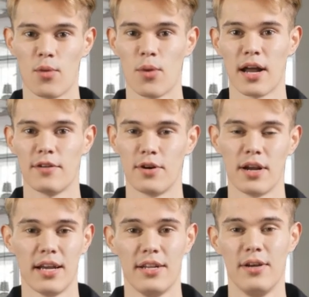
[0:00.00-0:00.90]
Wait
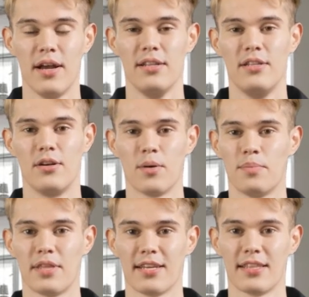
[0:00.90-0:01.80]
for AnyTrans to
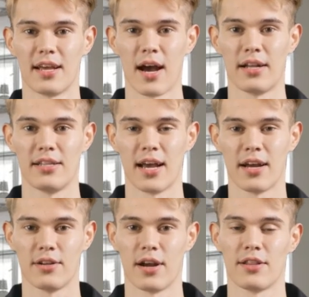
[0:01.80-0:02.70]
complete the
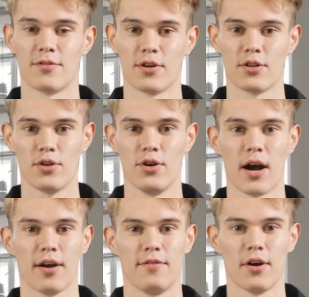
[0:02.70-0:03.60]
contact transfer to your
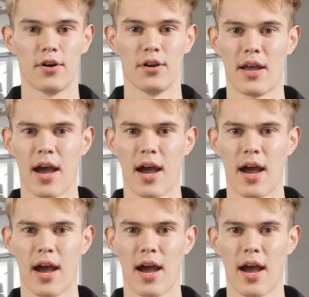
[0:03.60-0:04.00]
iPhone.